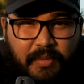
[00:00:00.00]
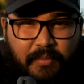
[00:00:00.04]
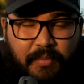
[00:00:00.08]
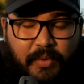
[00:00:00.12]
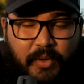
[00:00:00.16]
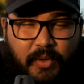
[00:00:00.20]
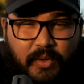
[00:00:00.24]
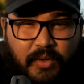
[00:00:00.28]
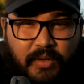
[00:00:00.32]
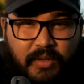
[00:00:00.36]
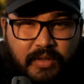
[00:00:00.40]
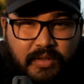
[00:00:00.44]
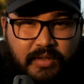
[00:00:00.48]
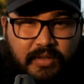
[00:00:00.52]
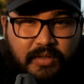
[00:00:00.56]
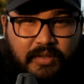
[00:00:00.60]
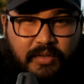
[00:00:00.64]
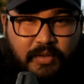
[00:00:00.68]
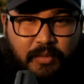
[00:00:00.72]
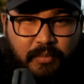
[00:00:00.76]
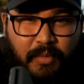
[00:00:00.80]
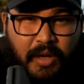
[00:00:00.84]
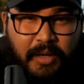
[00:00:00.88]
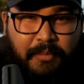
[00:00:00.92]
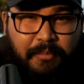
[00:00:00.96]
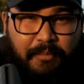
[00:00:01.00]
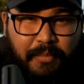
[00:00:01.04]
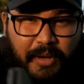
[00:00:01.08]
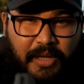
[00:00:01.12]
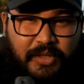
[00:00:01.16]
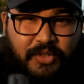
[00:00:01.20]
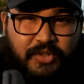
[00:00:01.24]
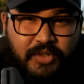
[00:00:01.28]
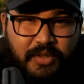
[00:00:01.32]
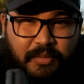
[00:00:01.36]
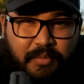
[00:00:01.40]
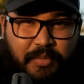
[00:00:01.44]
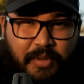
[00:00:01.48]
because you might
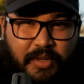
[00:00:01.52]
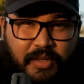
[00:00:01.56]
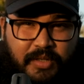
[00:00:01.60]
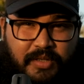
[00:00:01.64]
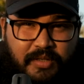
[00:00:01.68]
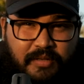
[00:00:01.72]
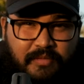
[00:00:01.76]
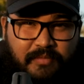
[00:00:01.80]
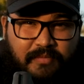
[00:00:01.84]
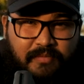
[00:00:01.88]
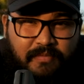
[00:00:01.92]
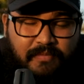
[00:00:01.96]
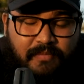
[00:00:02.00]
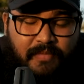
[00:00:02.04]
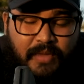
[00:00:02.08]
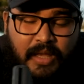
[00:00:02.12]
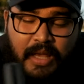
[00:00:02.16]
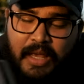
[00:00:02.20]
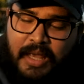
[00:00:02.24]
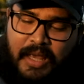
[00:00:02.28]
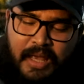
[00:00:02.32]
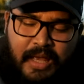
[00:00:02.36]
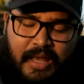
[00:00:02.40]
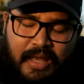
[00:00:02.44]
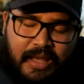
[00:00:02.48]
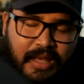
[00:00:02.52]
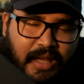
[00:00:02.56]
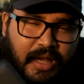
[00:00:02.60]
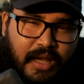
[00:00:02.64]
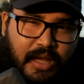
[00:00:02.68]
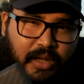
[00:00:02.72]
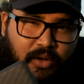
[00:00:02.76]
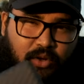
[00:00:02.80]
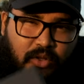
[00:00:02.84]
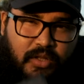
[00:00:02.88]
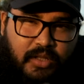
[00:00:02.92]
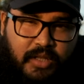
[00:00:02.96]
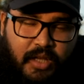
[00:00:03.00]
punch the person? Yeah,
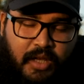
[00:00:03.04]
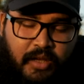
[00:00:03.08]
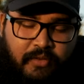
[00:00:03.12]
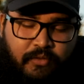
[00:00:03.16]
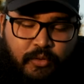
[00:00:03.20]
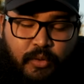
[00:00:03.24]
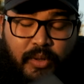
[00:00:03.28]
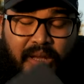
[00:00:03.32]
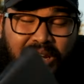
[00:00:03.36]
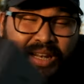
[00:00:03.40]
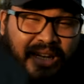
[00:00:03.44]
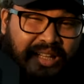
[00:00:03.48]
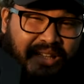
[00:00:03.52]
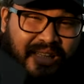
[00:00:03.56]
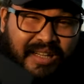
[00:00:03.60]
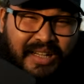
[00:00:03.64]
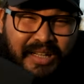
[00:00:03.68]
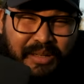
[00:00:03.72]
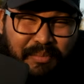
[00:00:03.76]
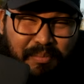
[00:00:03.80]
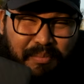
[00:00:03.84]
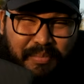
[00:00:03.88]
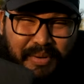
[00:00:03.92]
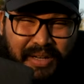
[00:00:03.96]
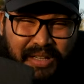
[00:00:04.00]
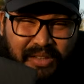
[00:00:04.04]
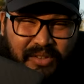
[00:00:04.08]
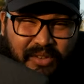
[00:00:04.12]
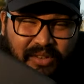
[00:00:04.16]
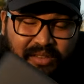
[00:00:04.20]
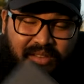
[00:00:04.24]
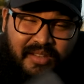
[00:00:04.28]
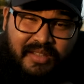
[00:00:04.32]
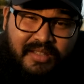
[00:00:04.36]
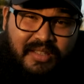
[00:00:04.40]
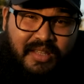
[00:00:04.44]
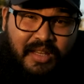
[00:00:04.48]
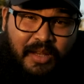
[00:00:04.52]
not Dave, you can literally print on
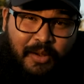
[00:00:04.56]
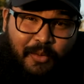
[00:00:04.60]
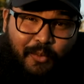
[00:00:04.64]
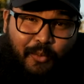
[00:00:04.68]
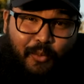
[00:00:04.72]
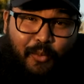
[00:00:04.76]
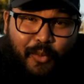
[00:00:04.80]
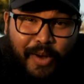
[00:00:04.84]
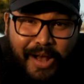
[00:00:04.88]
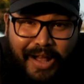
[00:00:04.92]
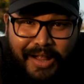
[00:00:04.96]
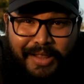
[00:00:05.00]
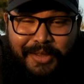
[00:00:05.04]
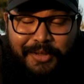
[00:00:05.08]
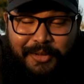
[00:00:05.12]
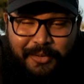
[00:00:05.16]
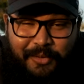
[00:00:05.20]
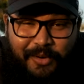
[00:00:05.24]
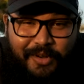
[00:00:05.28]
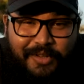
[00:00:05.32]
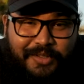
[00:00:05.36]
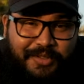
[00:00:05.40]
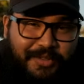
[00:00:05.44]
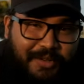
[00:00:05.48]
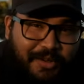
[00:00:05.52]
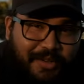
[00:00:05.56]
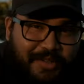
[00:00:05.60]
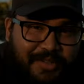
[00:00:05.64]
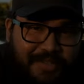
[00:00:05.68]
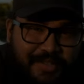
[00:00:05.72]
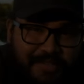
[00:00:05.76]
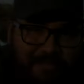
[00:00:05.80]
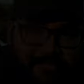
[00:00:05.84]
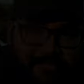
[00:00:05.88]
this thing while you are charging.